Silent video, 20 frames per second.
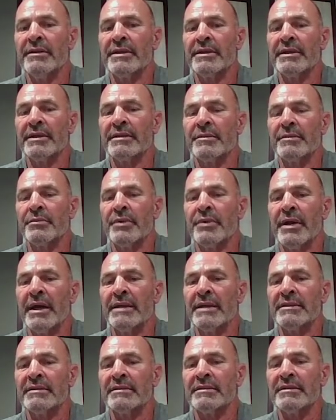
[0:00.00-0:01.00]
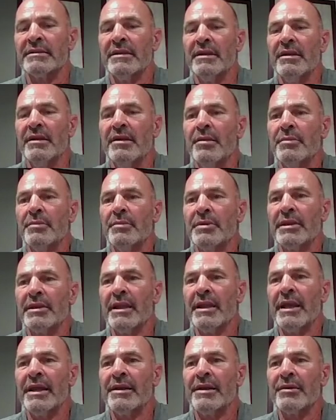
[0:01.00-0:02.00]
You get some prizes. Then
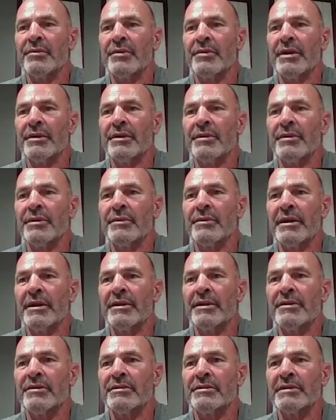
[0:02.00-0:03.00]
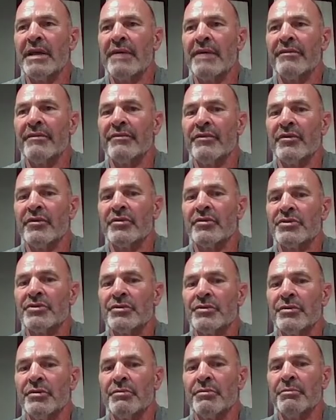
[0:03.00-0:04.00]
later, what I really want to do is have a
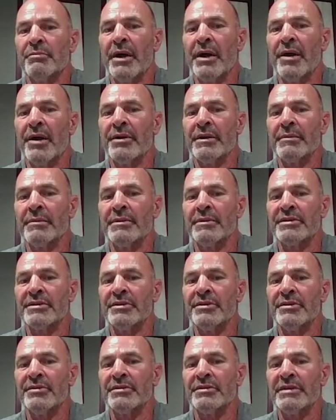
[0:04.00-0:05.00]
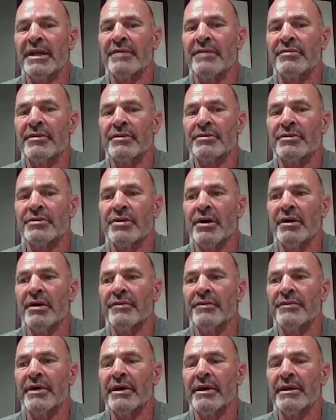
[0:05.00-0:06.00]
virtual party, because usually after those
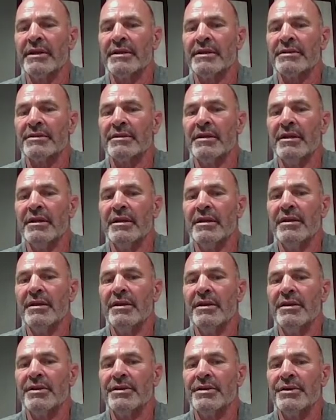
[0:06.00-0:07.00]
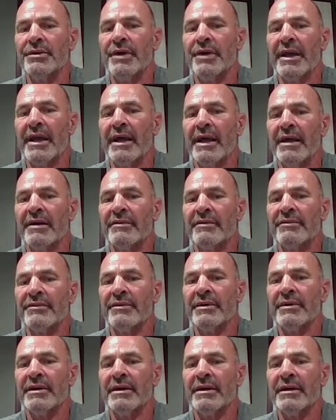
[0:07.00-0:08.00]
golf outings, you have,
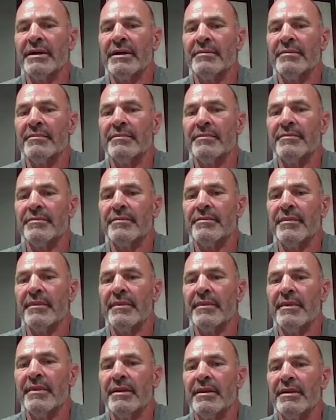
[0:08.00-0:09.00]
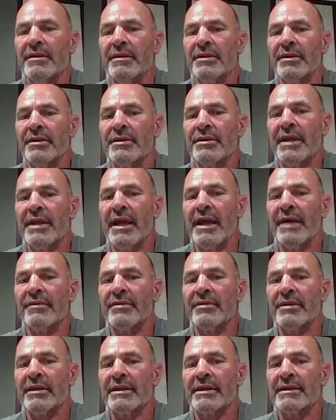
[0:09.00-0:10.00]
you have
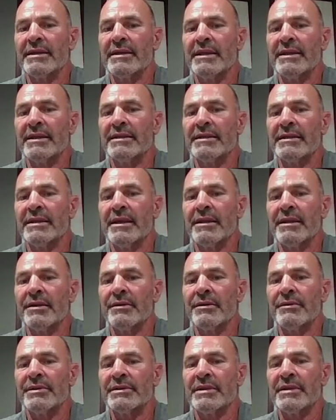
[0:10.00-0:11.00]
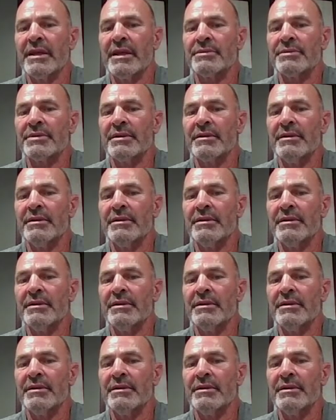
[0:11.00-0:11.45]
like a get together, a reception.